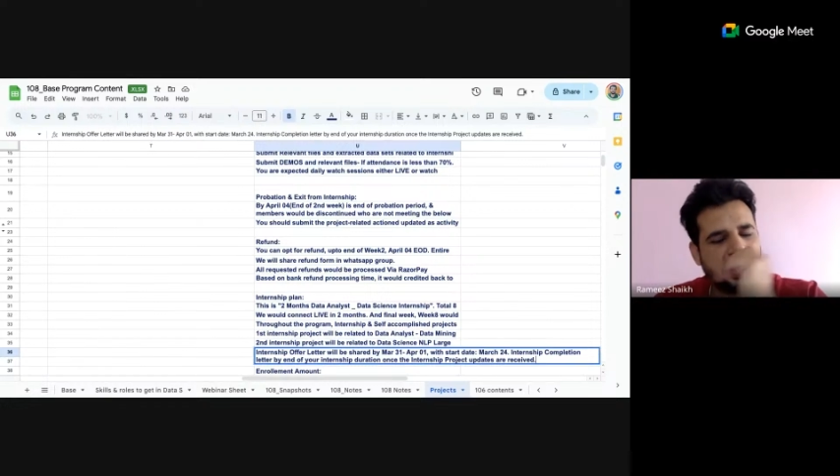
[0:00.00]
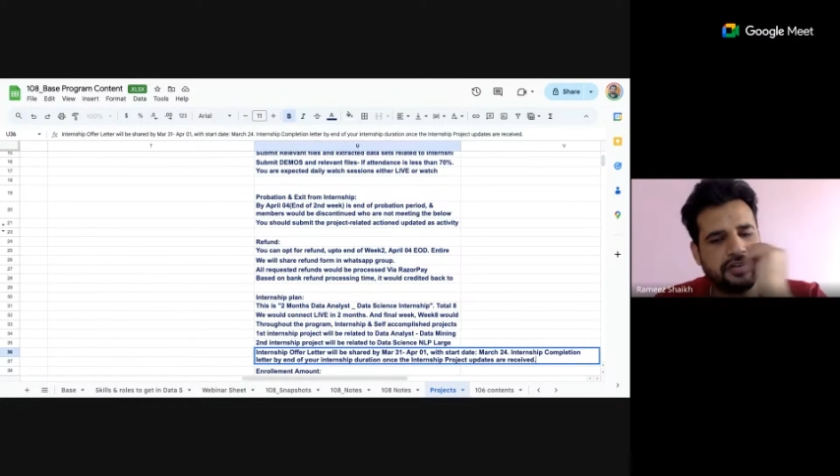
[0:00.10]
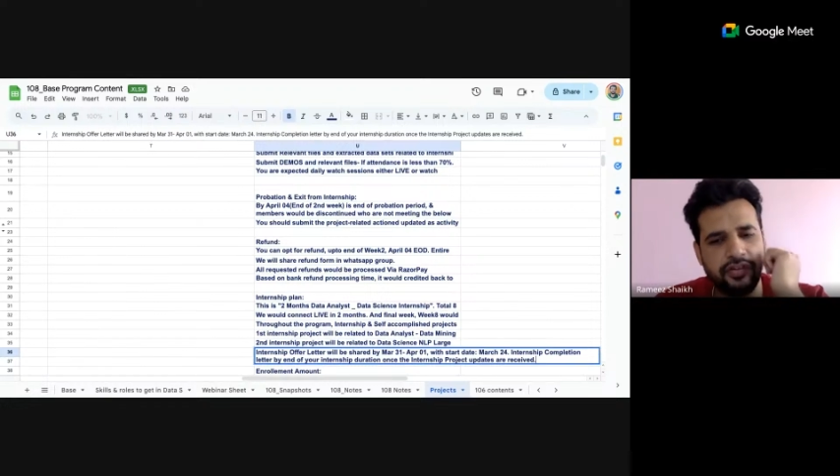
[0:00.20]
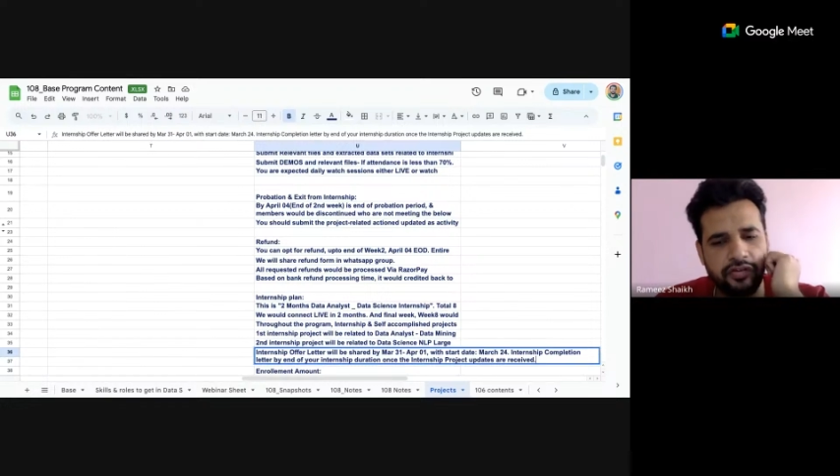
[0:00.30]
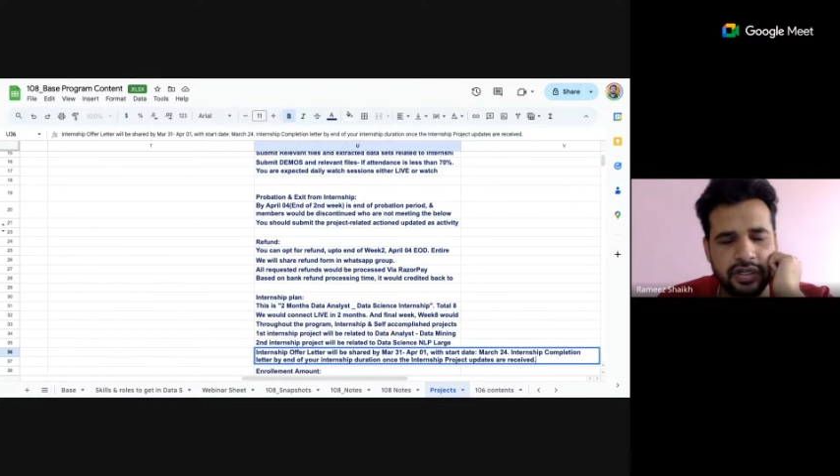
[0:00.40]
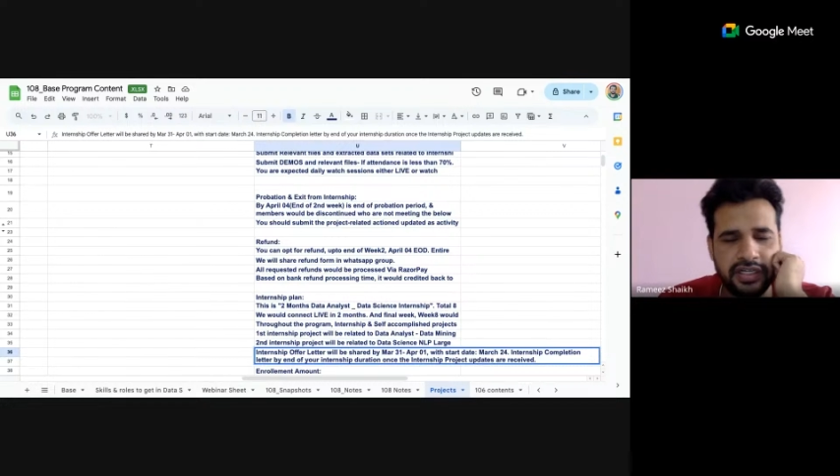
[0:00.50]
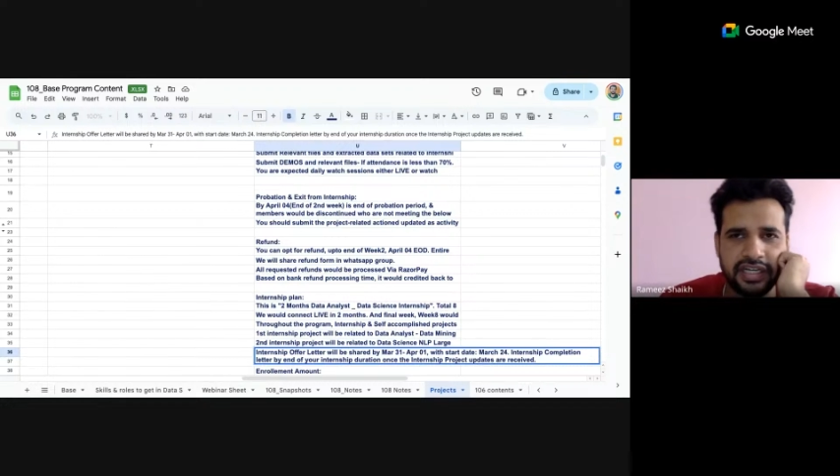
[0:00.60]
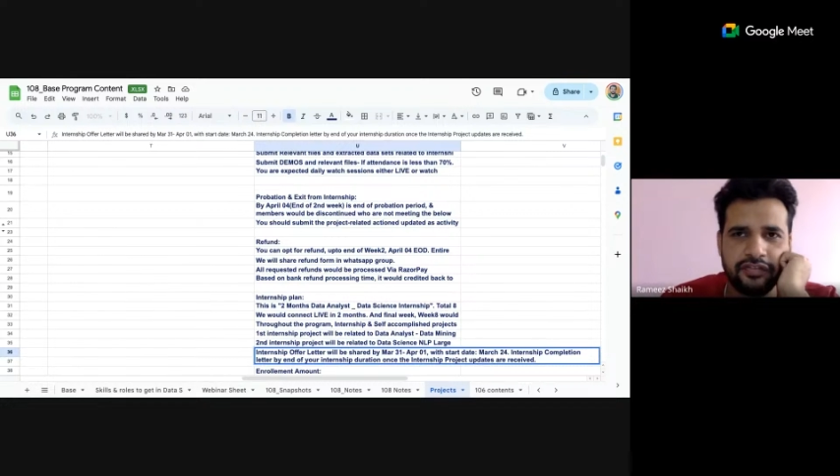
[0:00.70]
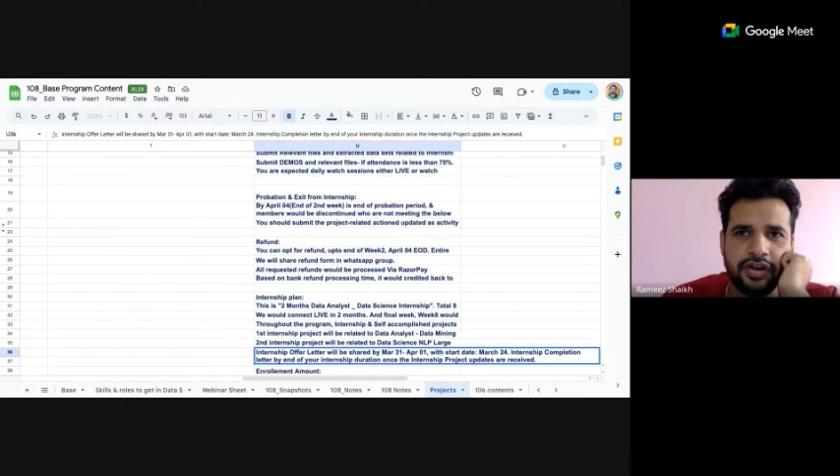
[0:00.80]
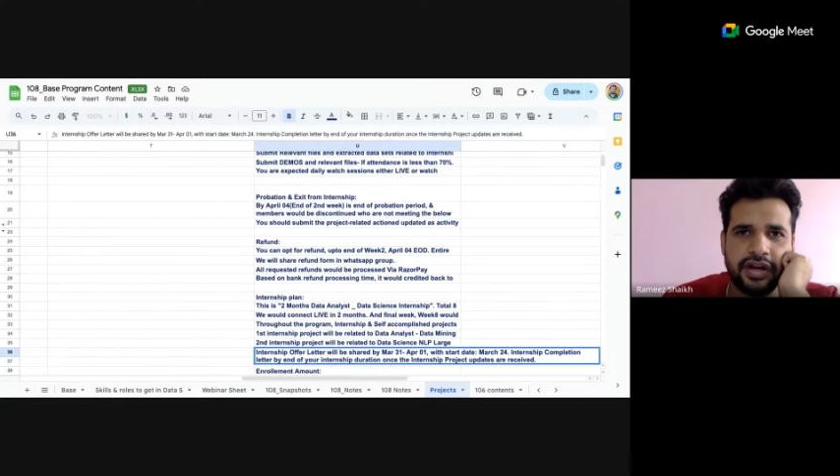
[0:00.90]
that we will
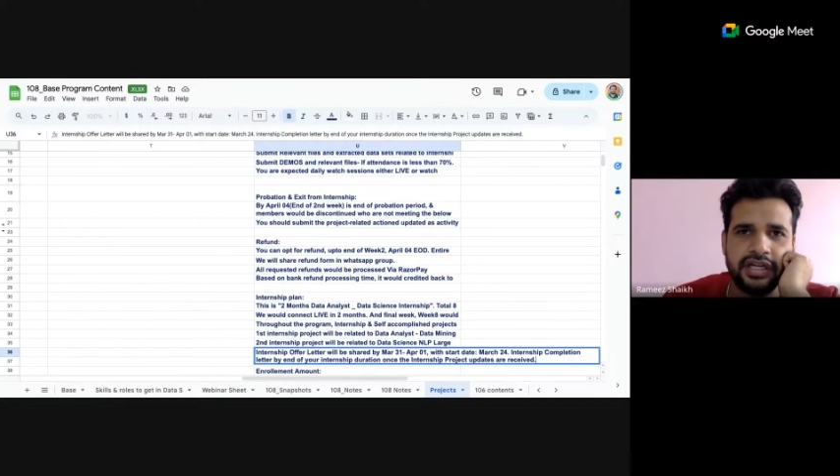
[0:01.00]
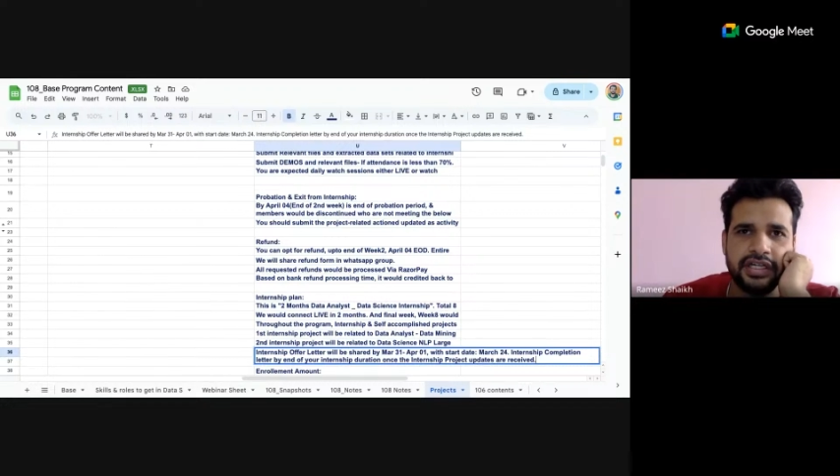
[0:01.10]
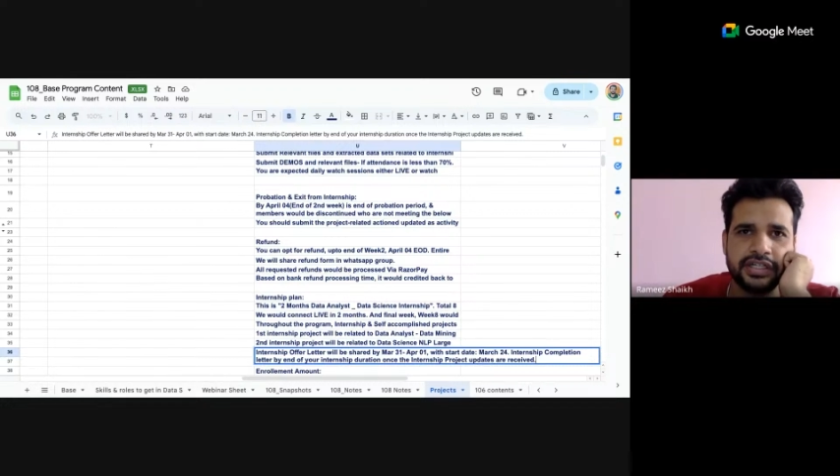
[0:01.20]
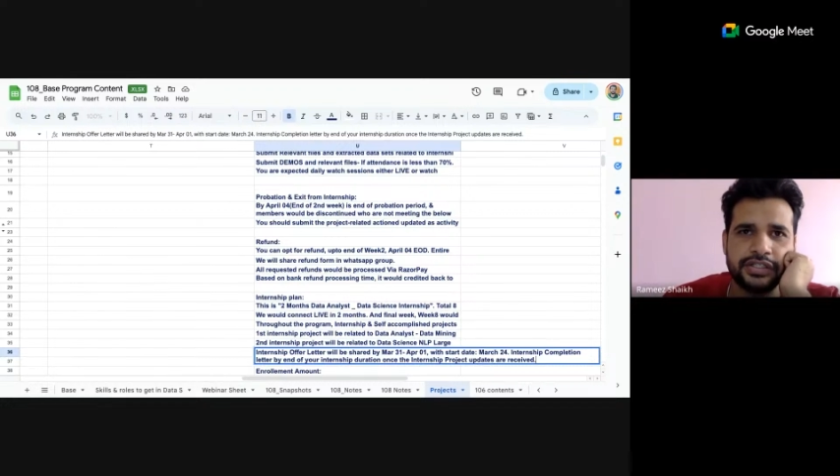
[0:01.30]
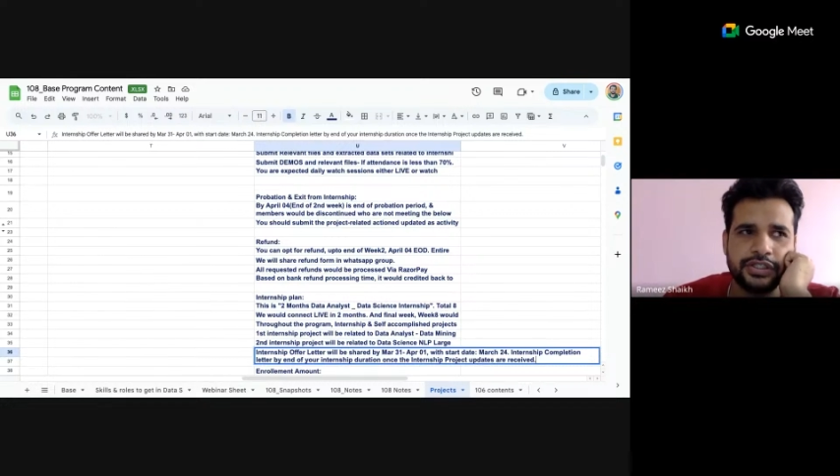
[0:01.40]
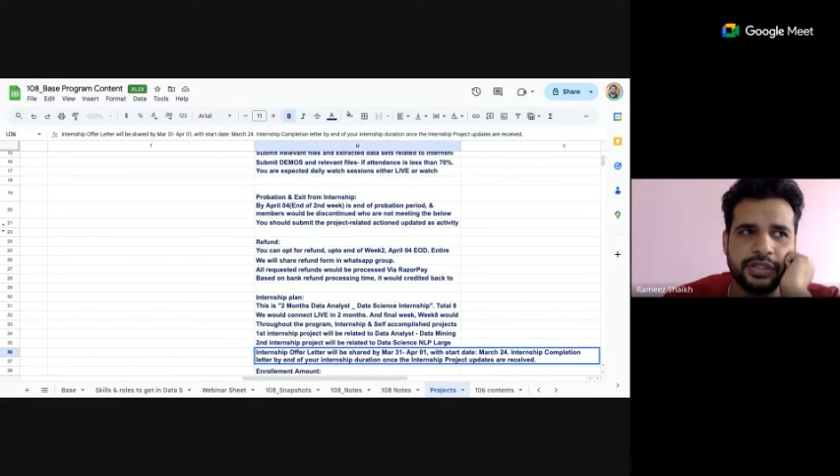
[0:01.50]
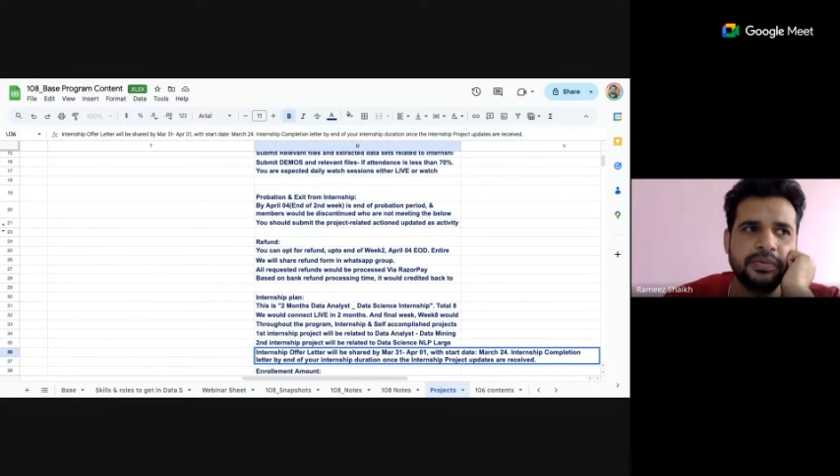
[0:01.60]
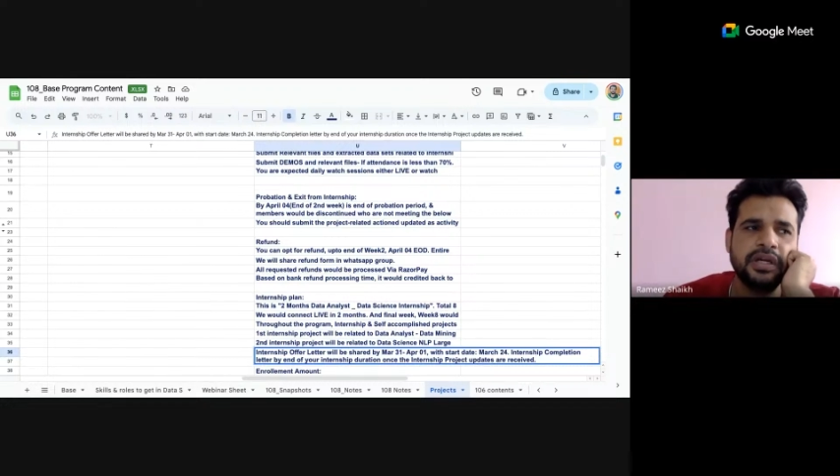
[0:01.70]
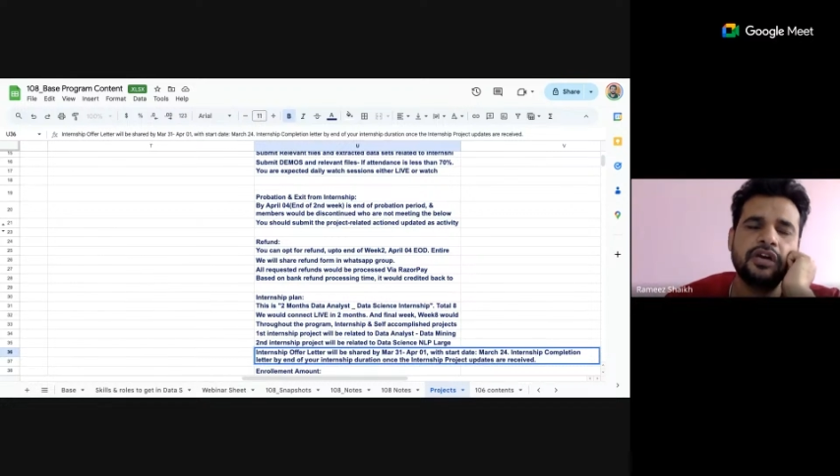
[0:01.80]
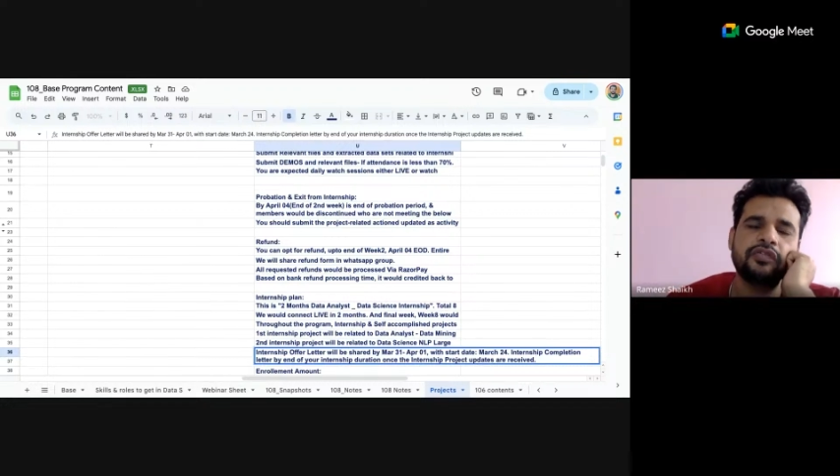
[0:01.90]
take for an internship